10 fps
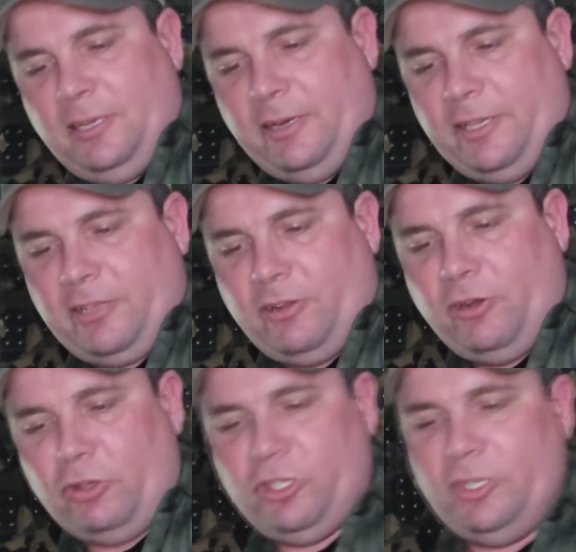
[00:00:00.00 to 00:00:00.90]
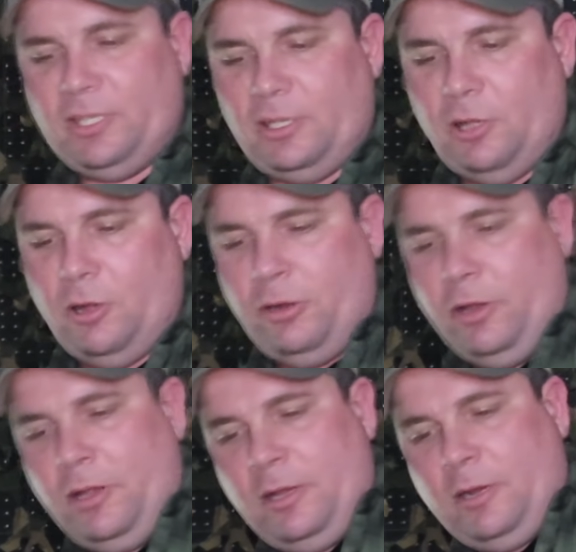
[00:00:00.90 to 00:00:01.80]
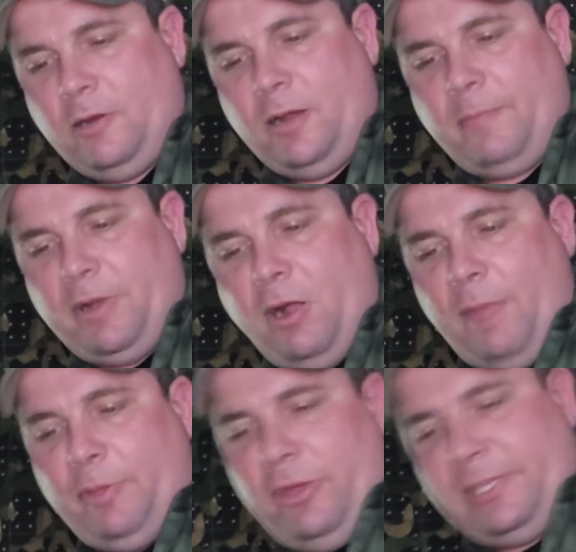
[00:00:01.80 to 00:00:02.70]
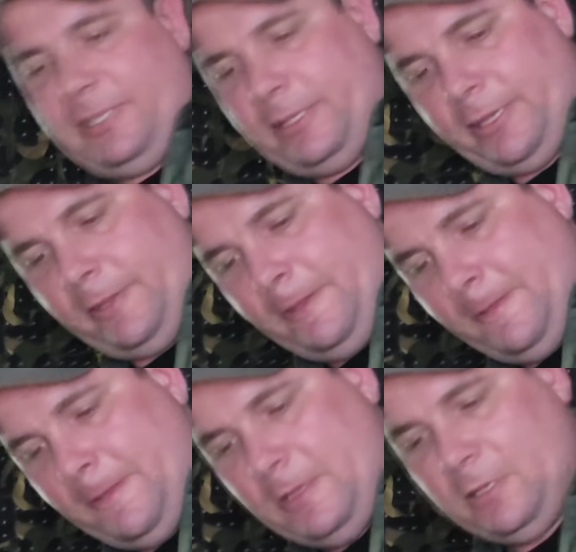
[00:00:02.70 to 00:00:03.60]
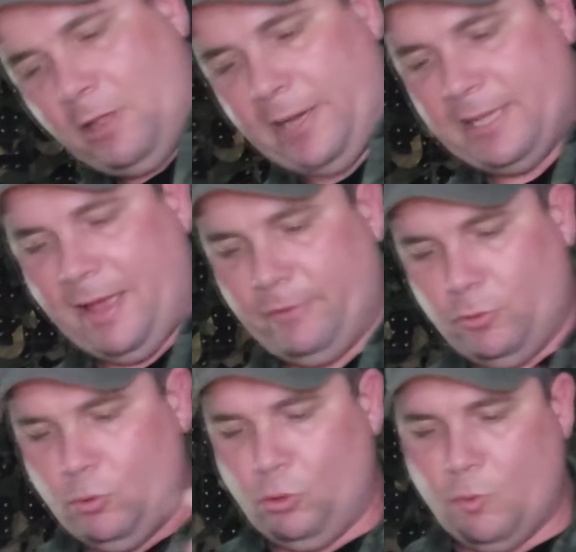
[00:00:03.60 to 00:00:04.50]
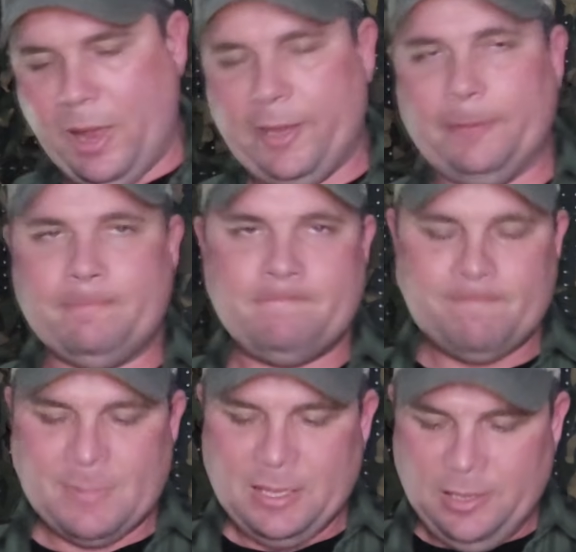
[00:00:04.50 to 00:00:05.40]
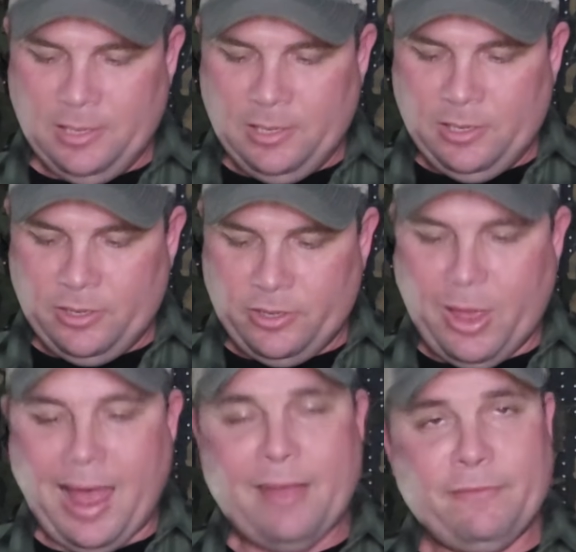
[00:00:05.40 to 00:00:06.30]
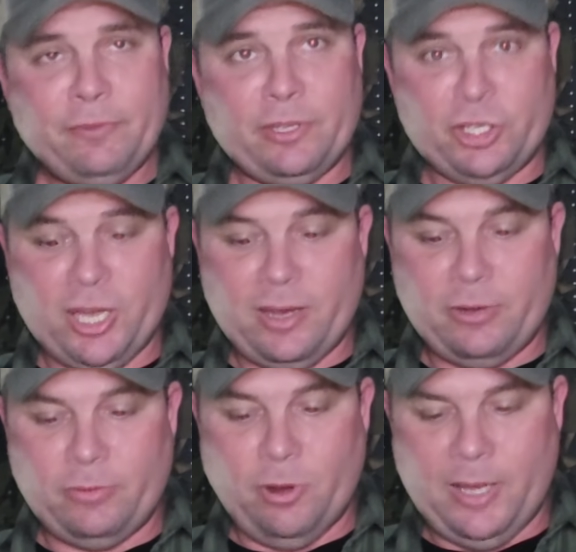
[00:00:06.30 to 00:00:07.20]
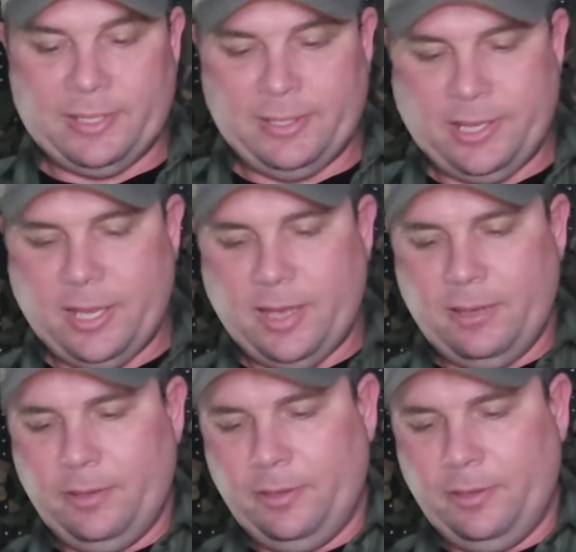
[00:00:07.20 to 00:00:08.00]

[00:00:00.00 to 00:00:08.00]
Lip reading: All right, it's got notches along. All right, but I personally like to have it all the way in. You have the cheek riser here.